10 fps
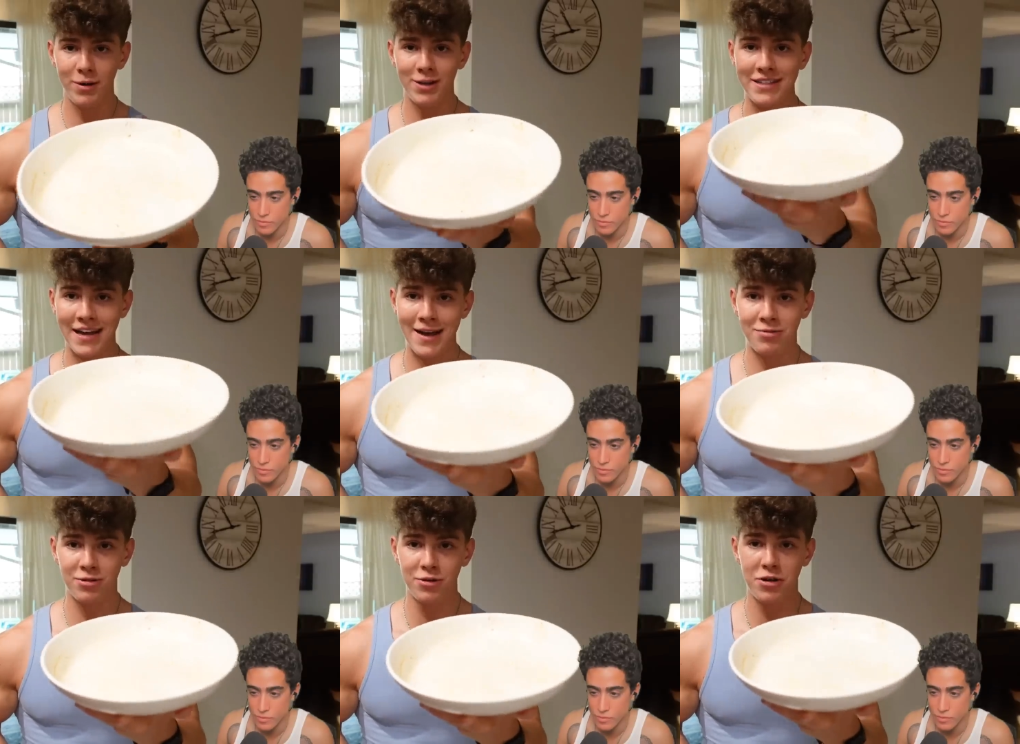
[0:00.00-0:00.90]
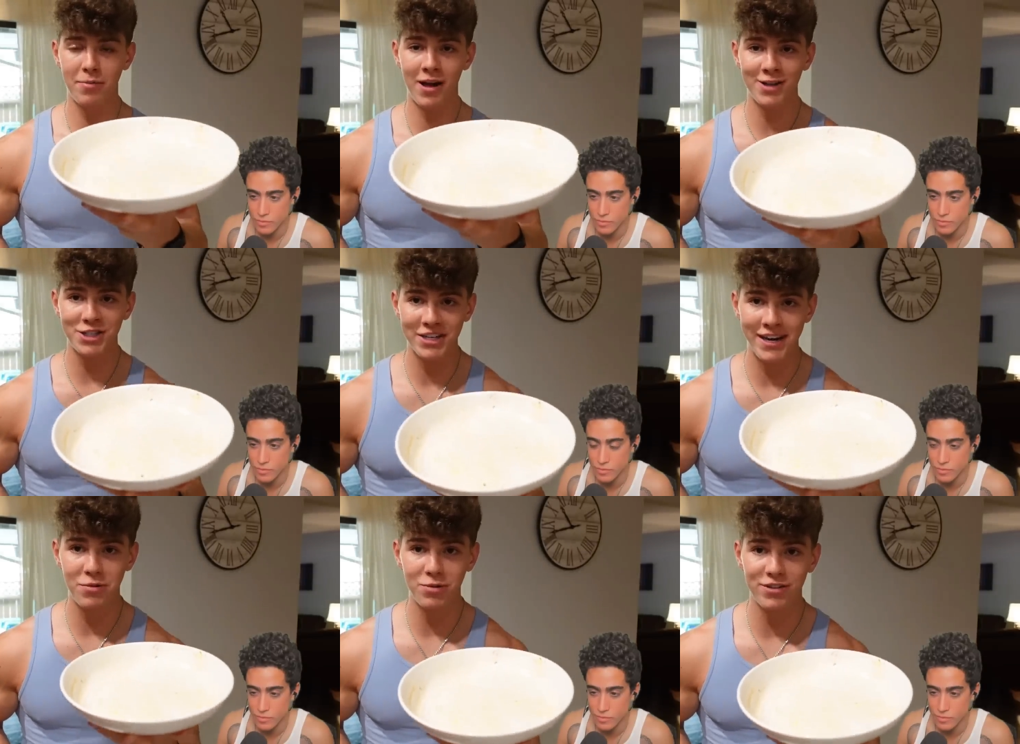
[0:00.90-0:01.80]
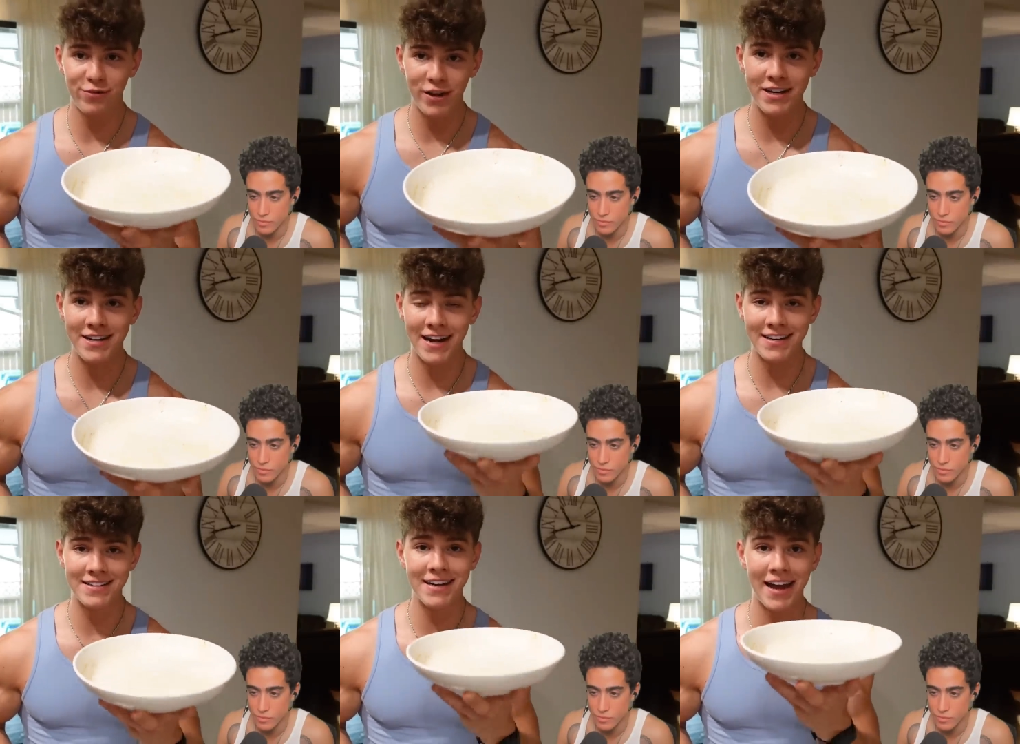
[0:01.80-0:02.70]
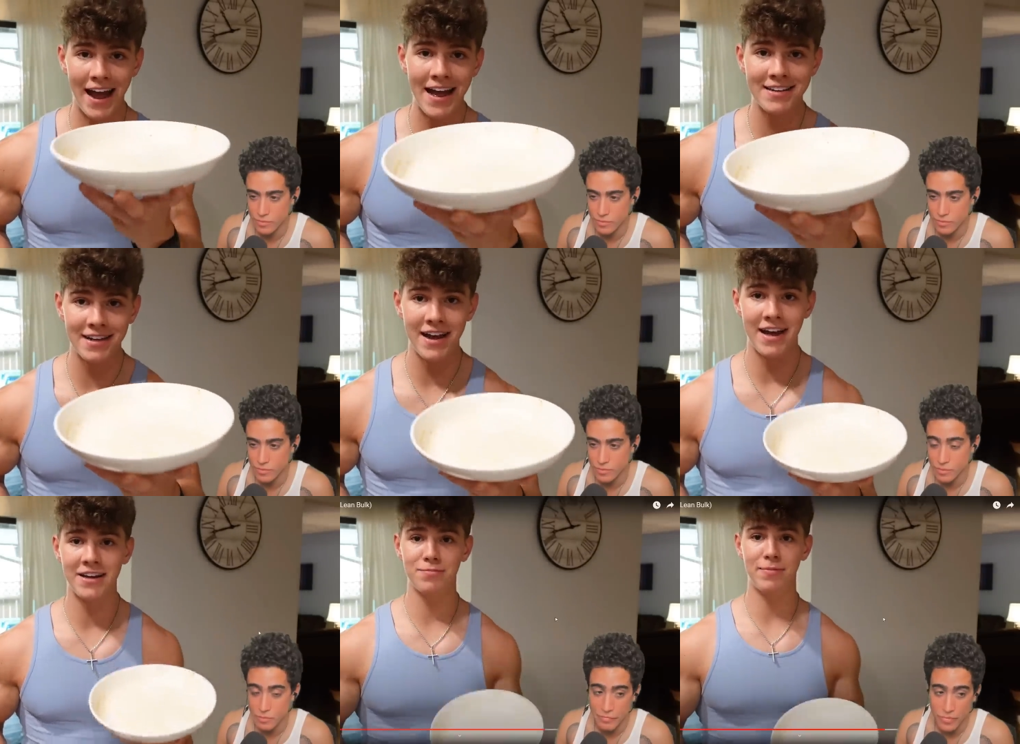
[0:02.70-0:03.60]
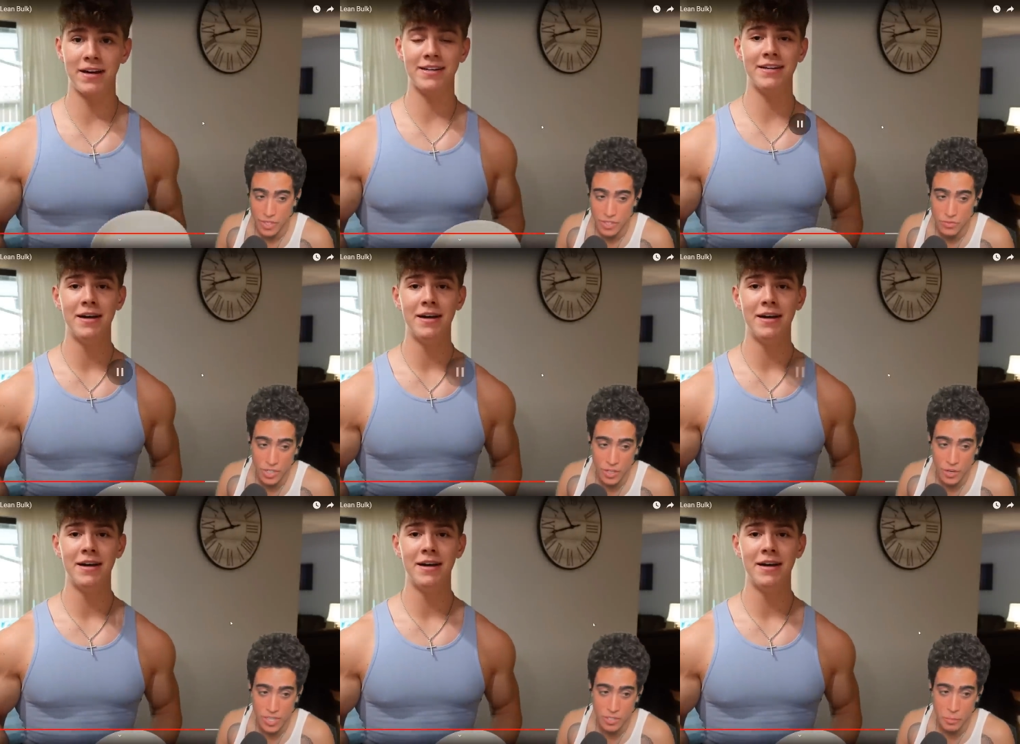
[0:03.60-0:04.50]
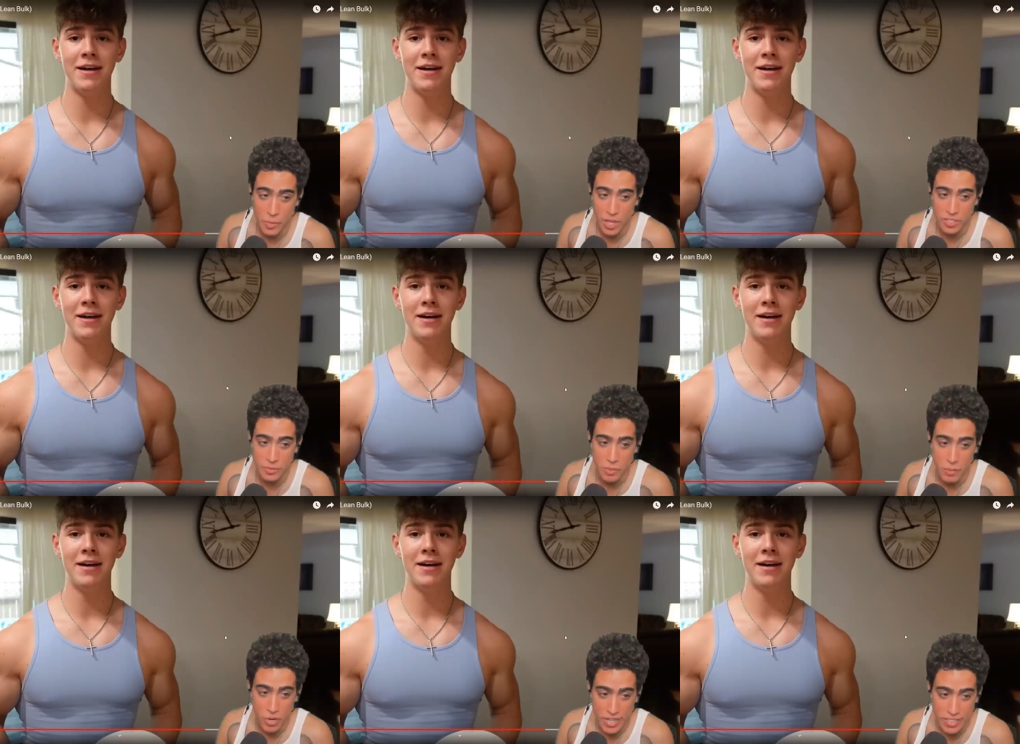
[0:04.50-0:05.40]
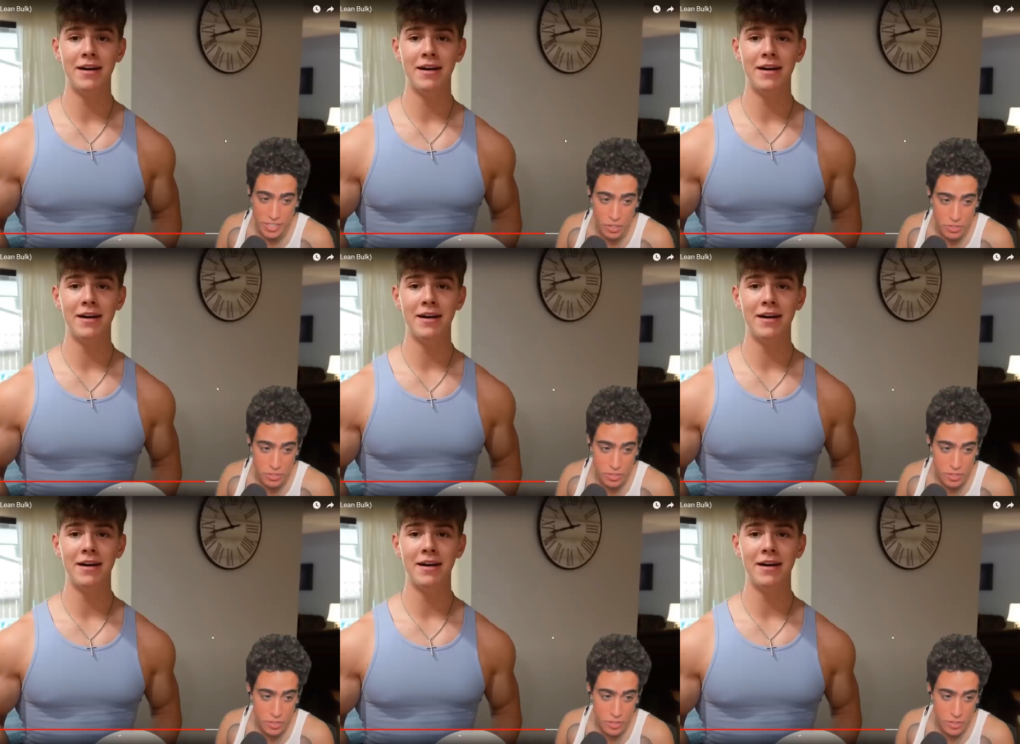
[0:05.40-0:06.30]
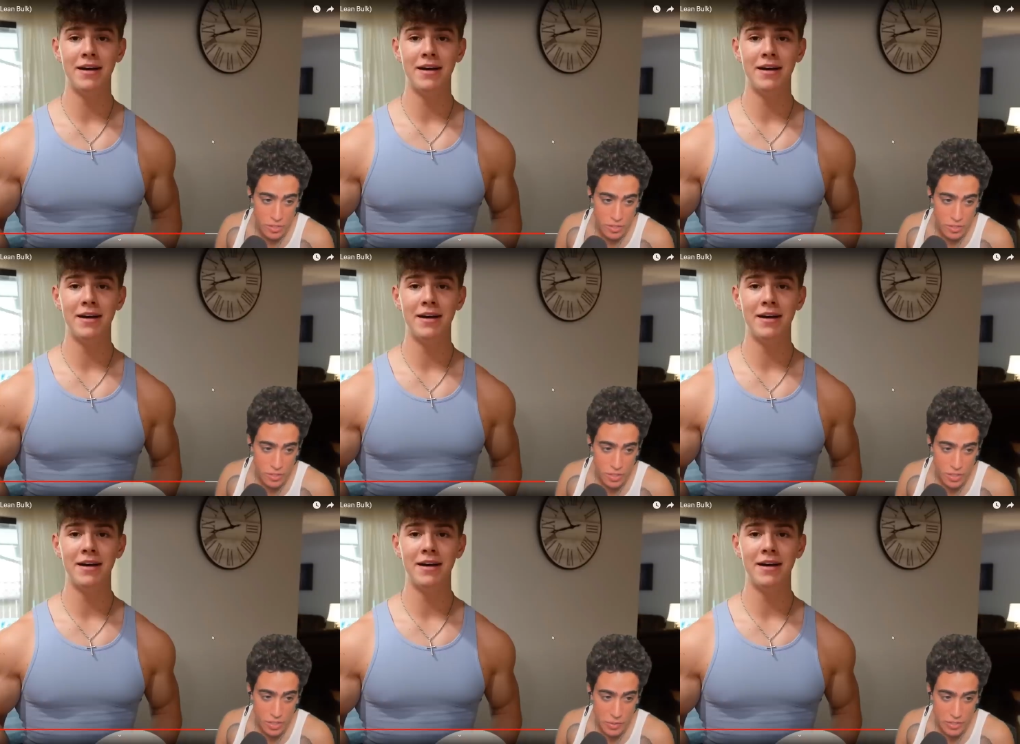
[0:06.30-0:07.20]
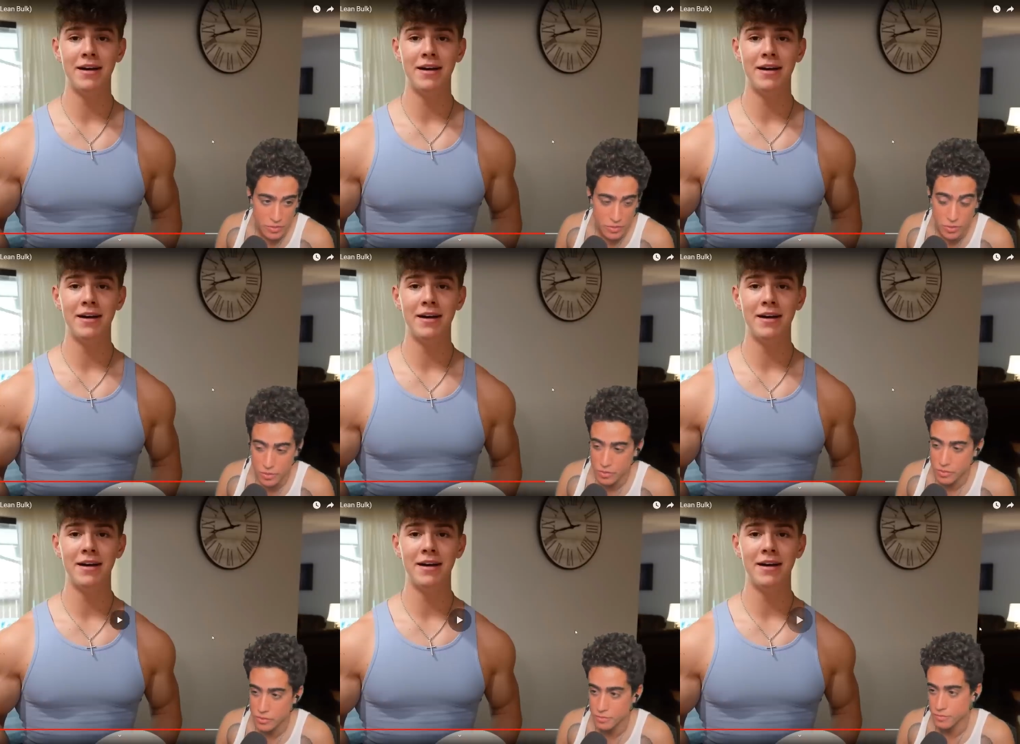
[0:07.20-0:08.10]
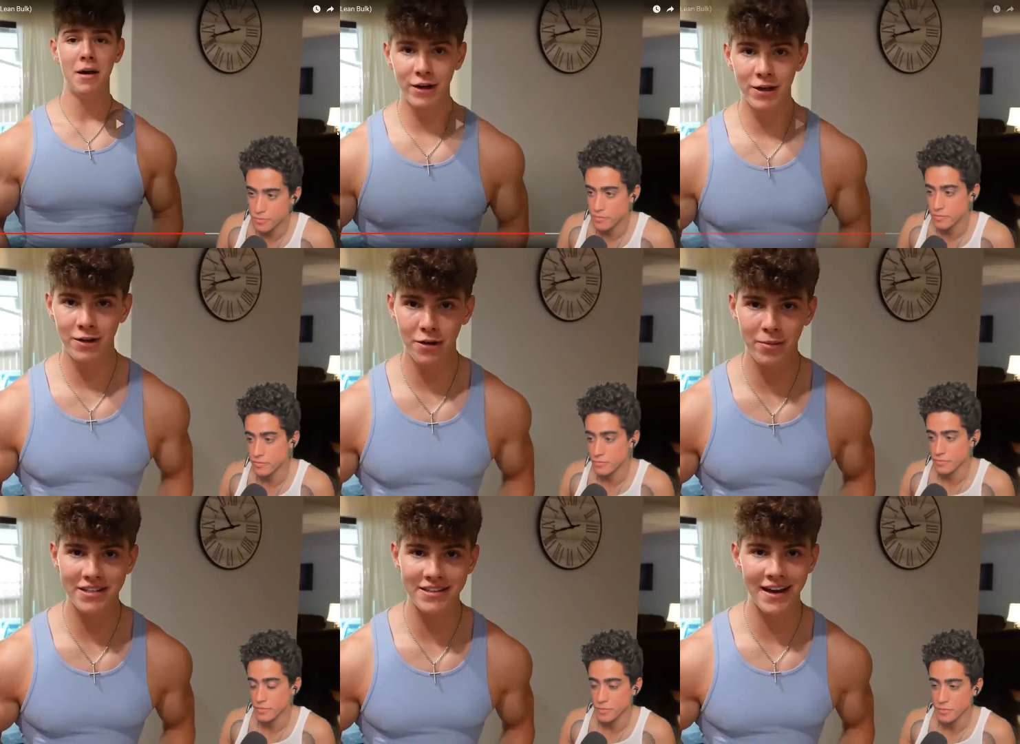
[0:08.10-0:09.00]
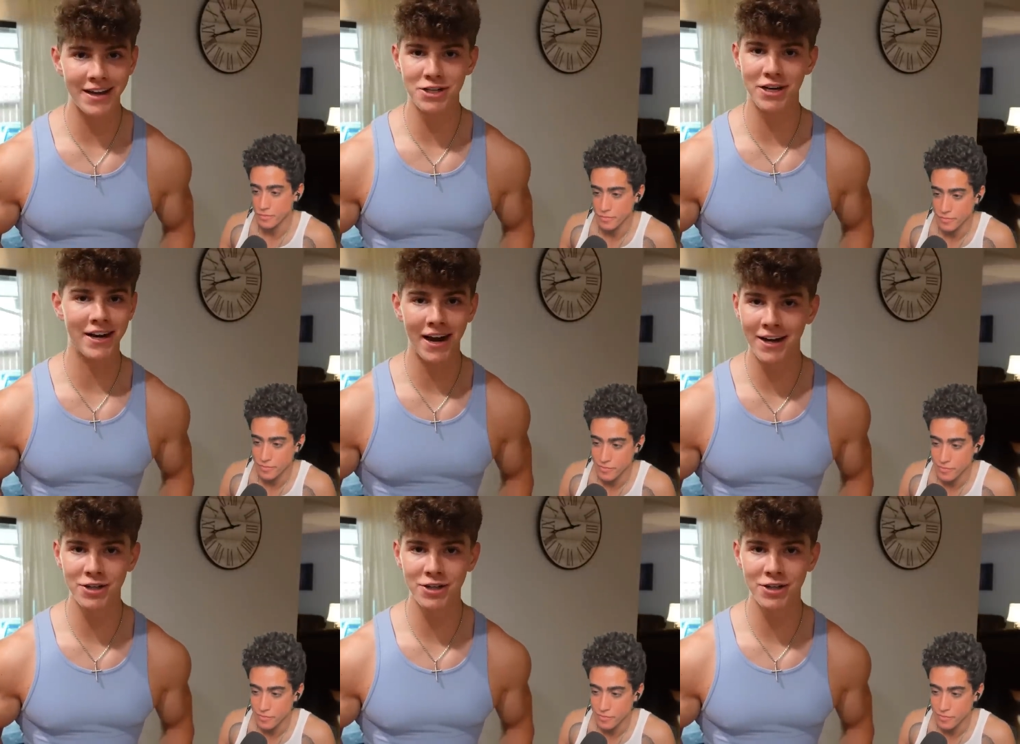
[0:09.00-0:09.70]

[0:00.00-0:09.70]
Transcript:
Speaker 1: meal is absolutely demolished, and it was fantastic as I had expected.
Speaker 2: This video has demolished my brain cells. I don't know about the food.
Speaker 1: Feeling a little bit snackish and kind